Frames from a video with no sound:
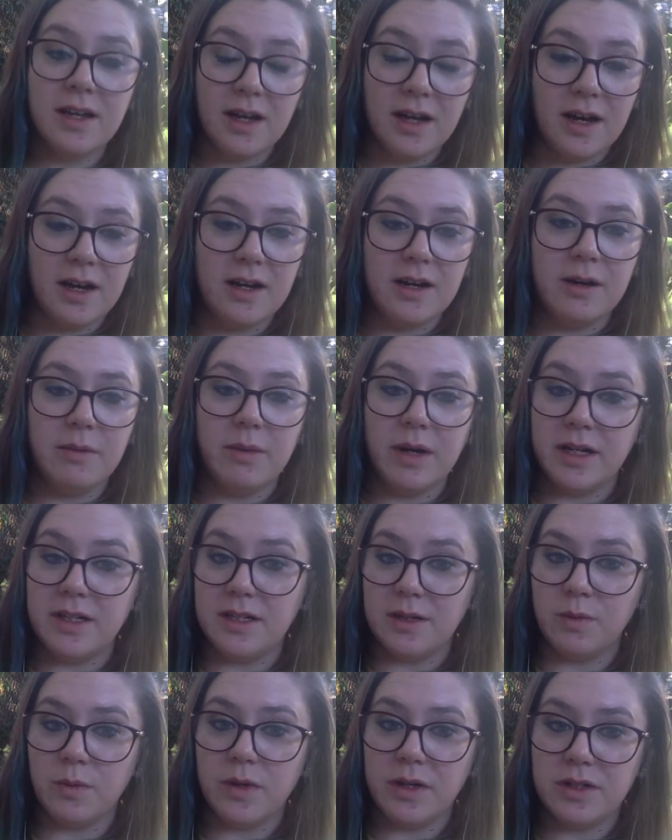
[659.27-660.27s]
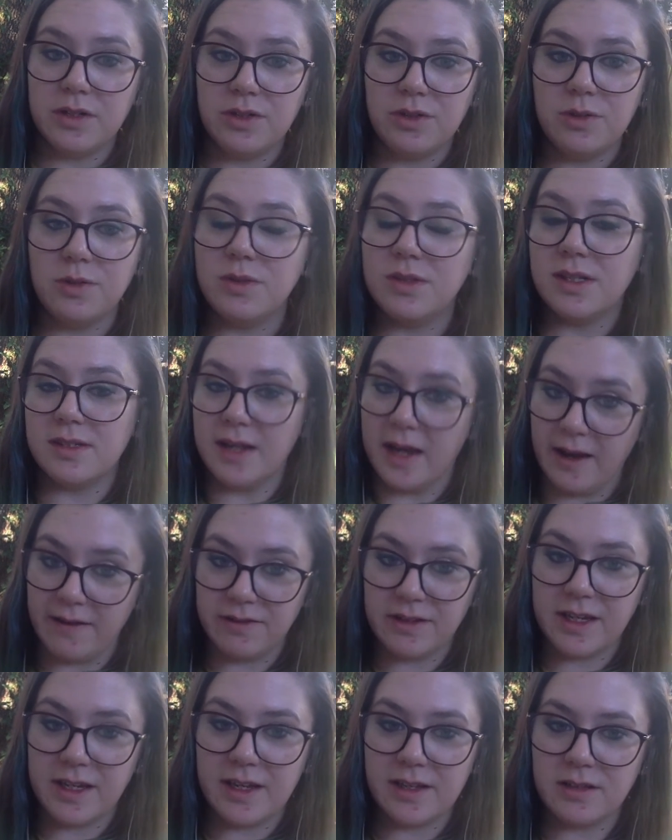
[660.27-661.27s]
I did want to, since I have
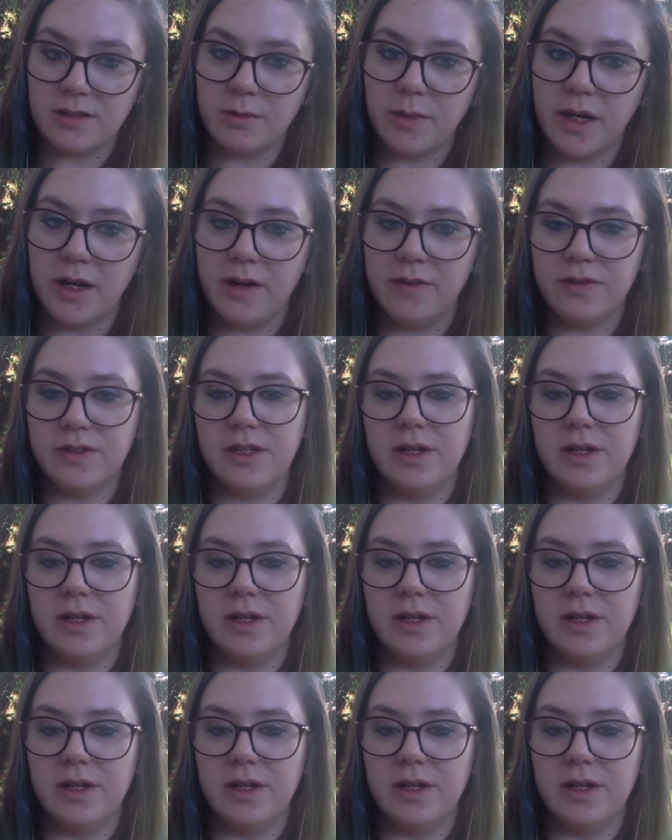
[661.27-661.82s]
to cancel my office